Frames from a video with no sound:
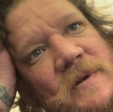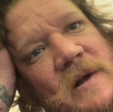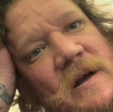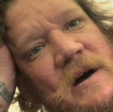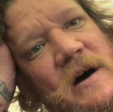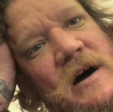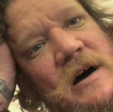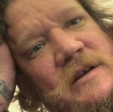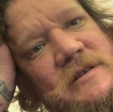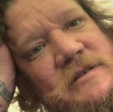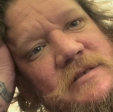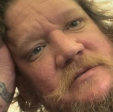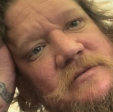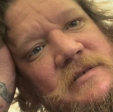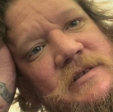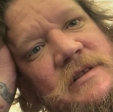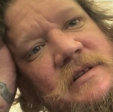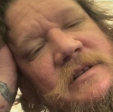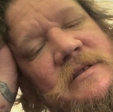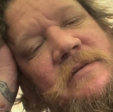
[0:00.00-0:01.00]
Hostel,
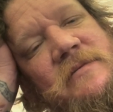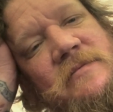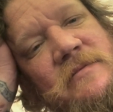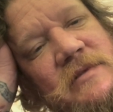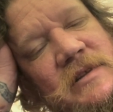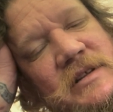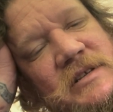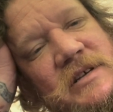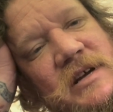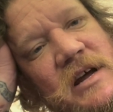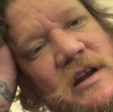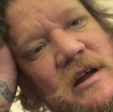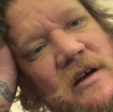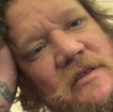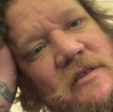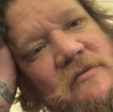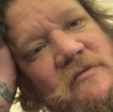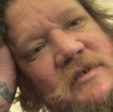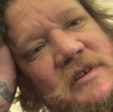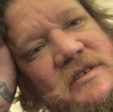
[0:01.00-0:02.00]
and kind of on
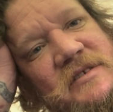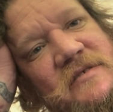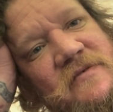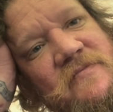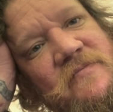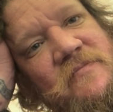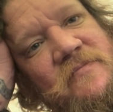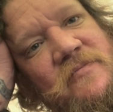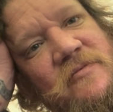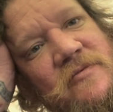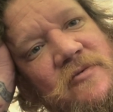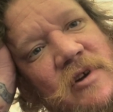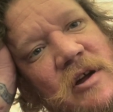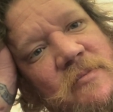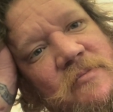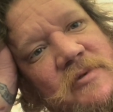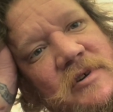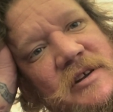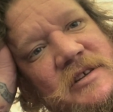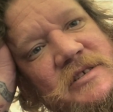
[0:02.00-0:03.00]
the list of great
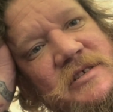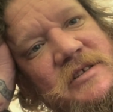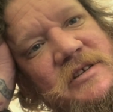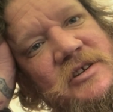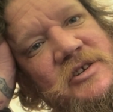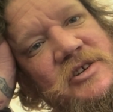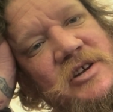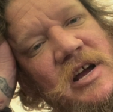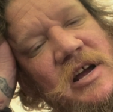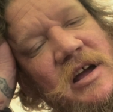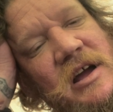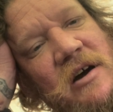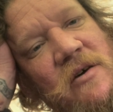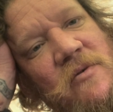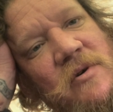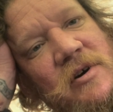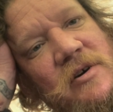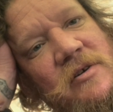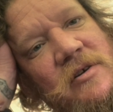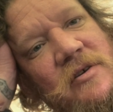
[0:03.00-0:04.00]
places to check out
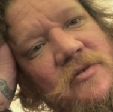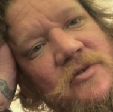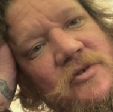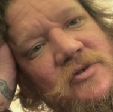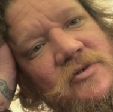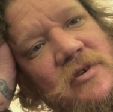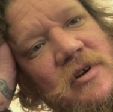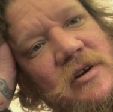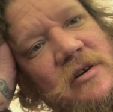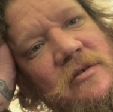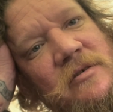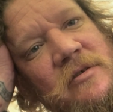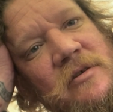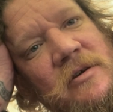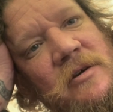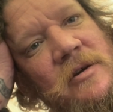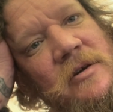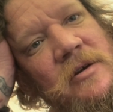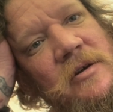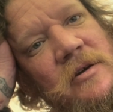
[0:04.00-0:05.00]
while you're on the trail.
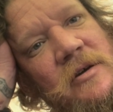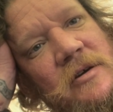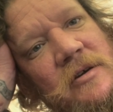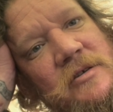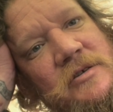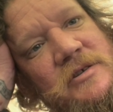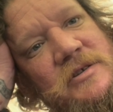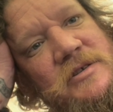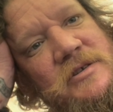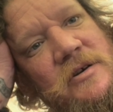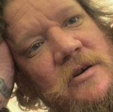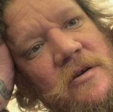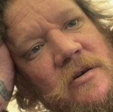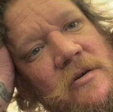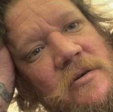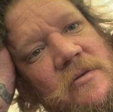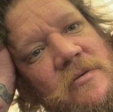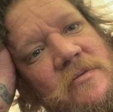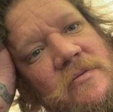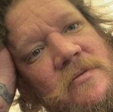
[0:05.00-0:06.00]

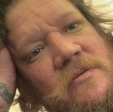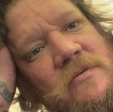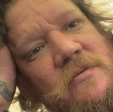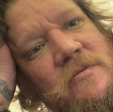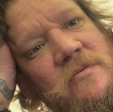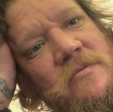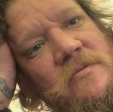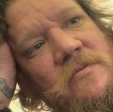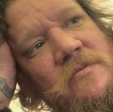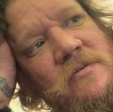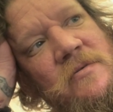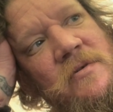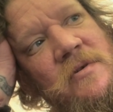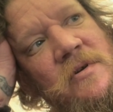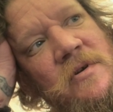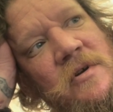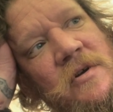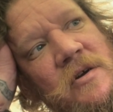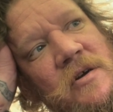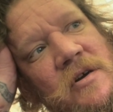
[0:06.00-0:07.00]
So
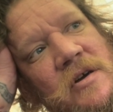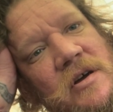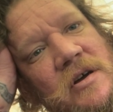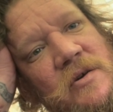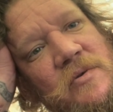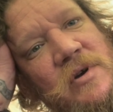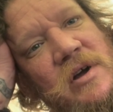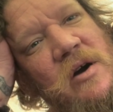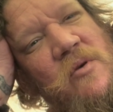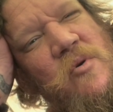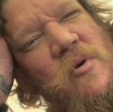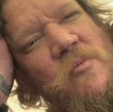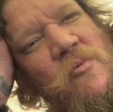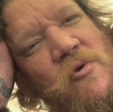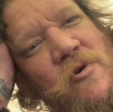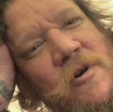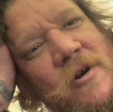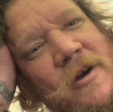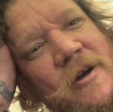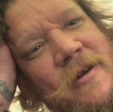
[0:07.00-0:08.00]
we got one
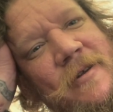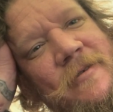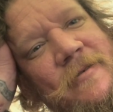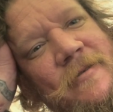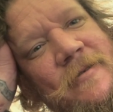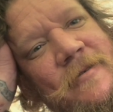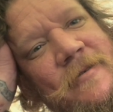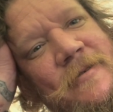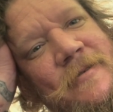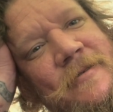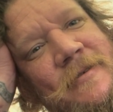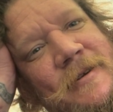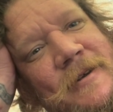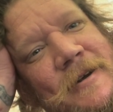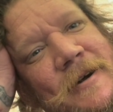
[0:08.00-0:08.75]
more night in a